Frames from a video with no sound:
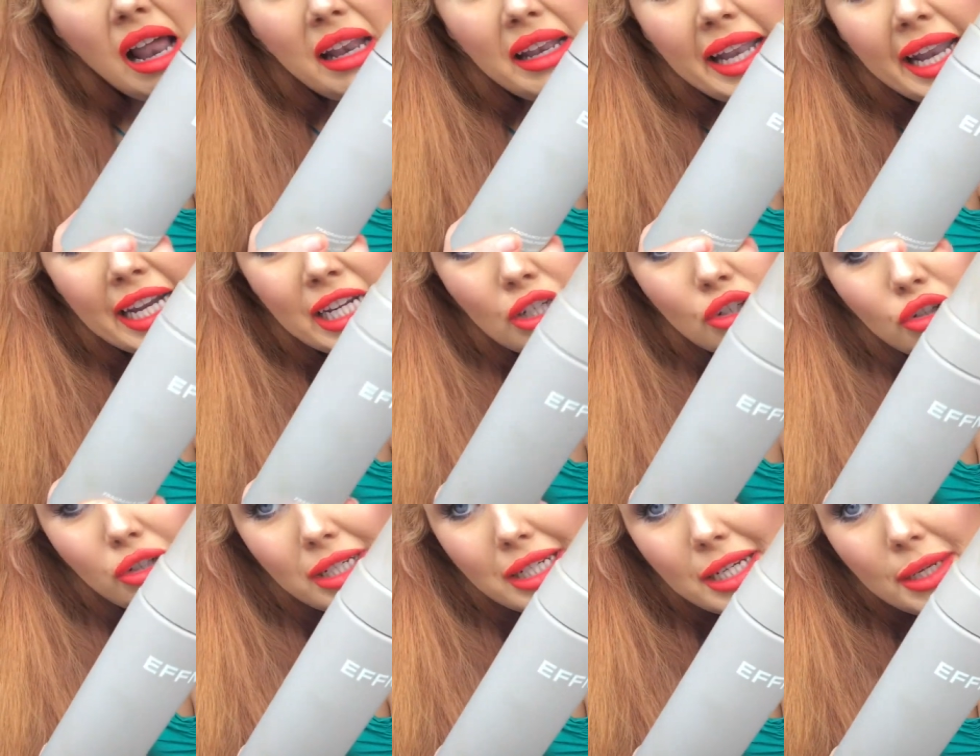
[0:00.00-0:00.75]

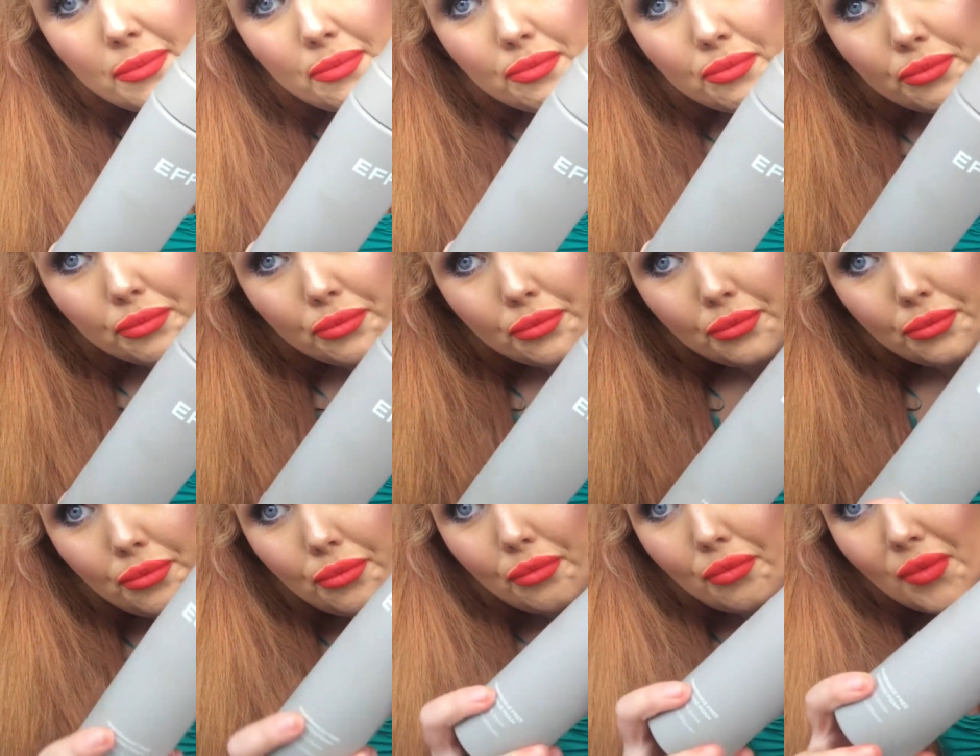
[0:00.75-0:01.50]
Literally,
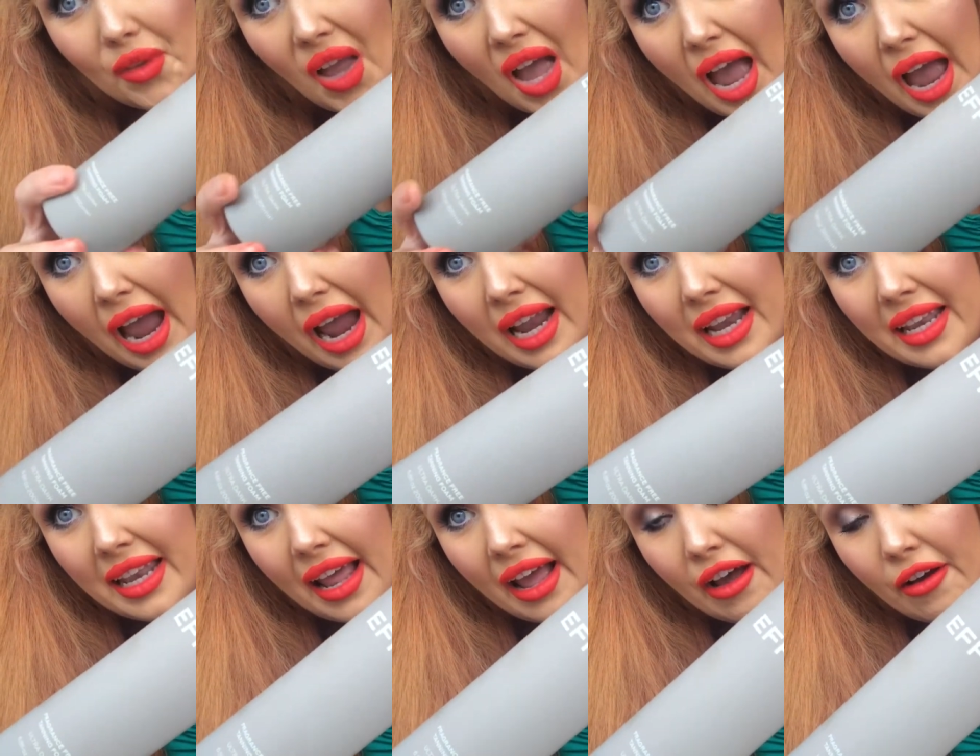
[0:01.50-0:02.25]
I
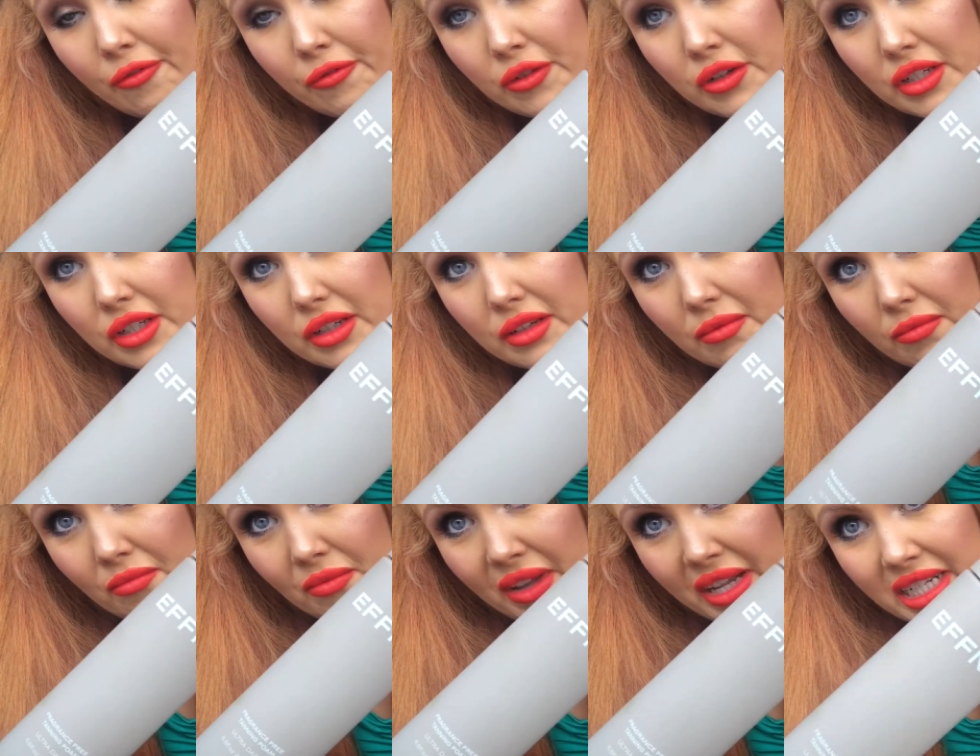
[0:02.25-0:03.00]
left
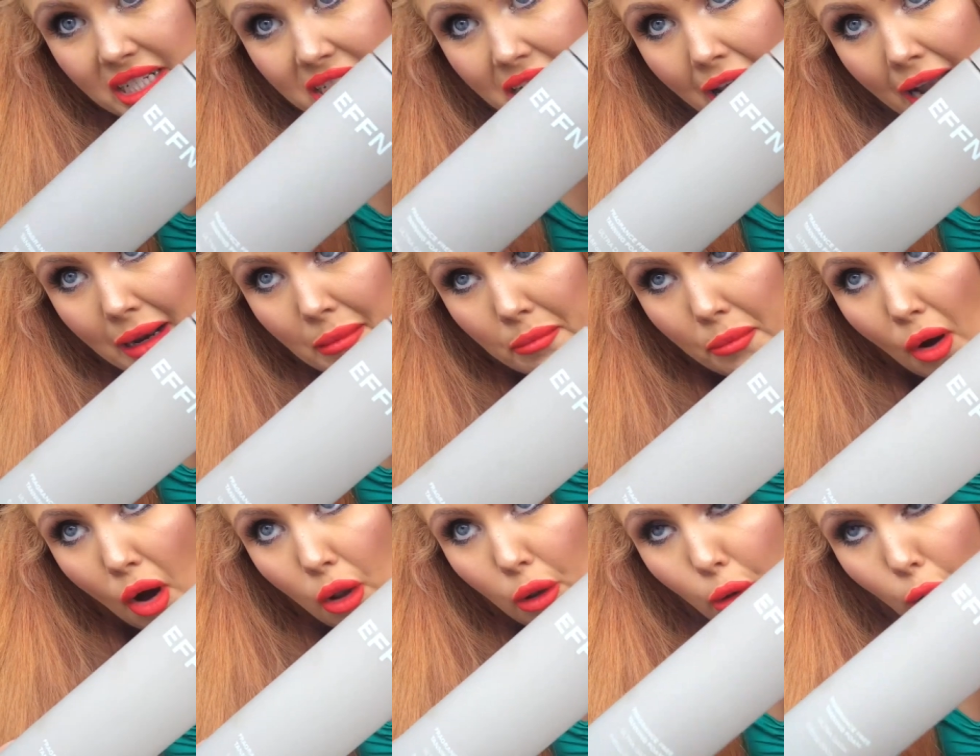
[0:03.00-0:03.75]
this tanning
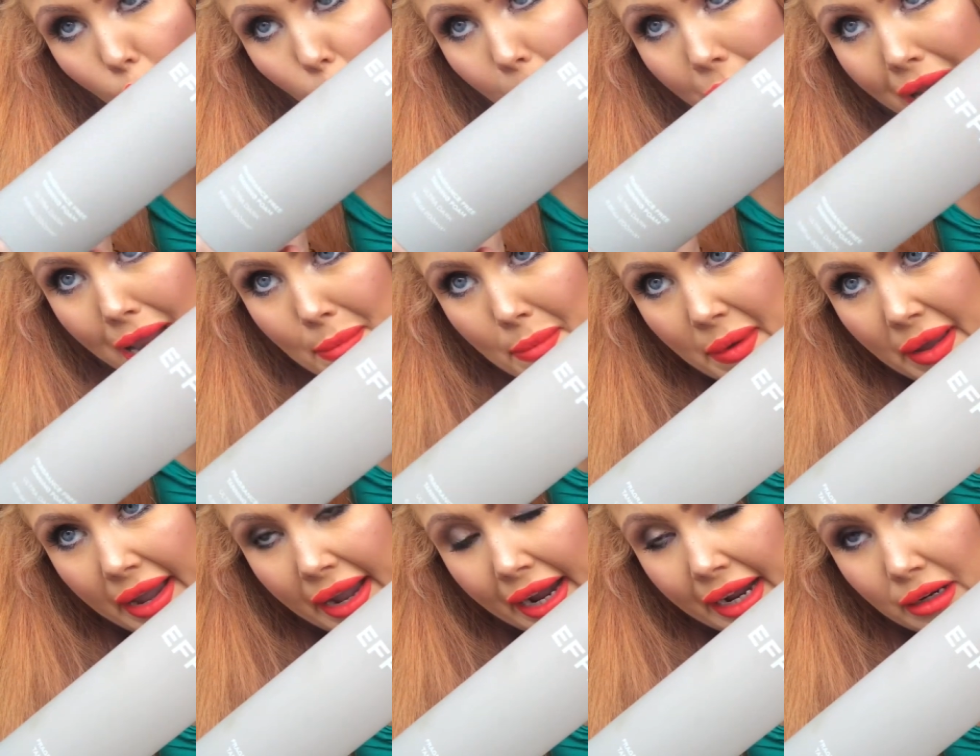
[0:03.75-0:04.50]
bottle on my
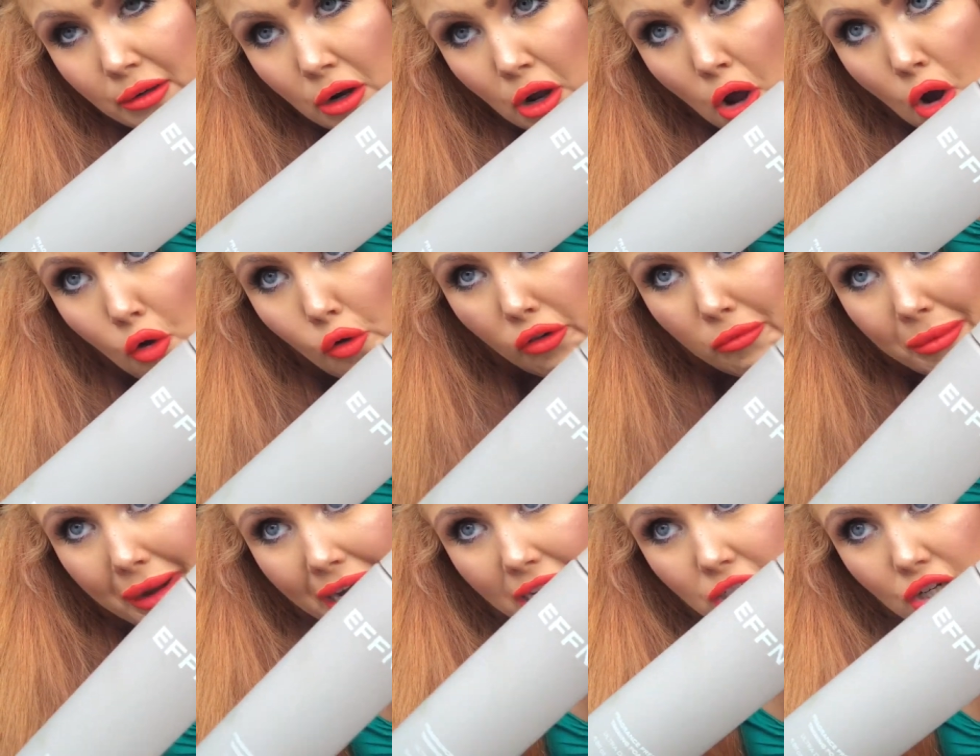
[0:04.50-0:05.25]
bed
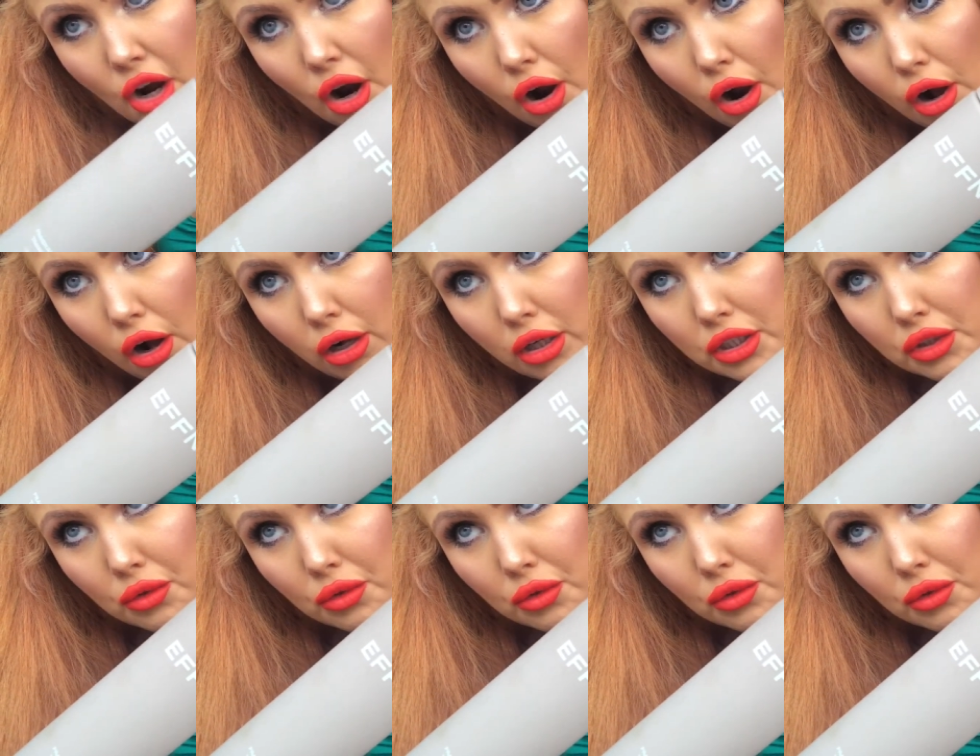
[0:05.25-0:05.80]
with my towel,